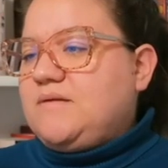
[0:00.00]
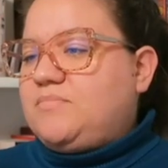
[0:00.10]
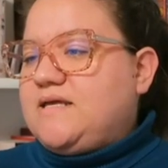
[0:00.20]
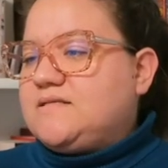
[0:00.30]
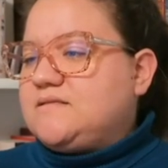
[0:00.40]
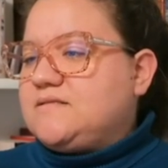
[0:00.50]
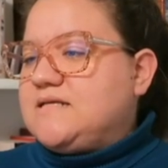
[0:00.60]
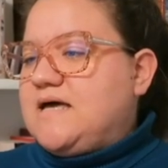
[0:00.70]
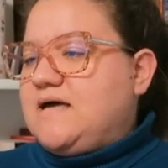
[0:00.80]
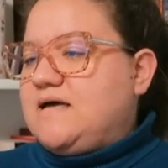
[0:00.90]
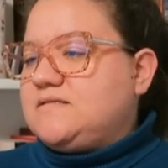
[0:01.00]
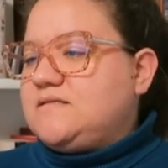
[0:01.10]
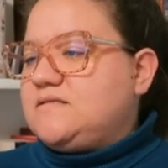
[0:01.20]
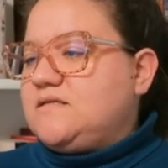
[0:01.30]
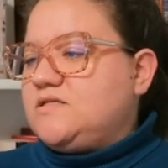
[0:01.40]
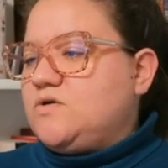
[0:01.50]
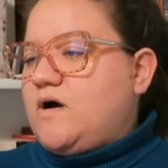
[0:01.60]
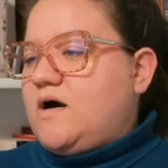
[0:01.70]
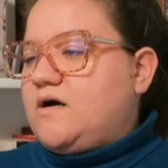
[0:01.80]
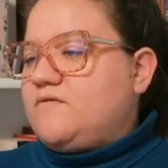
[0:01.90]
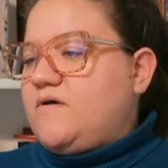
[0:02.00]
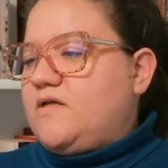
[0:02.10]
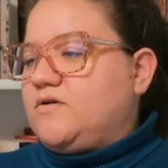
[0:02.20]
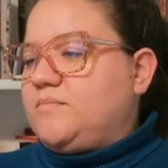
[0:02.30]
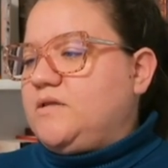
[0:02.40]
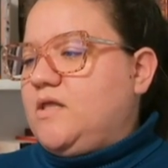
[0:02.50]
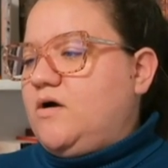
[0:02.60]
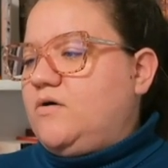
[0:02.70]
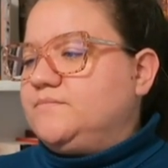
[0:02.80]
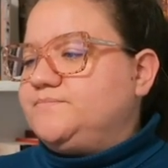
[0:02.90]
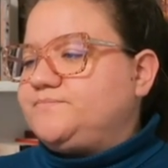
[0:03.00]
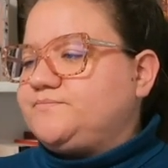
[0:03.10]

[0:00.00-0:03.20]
placed assistant to Our Father Below.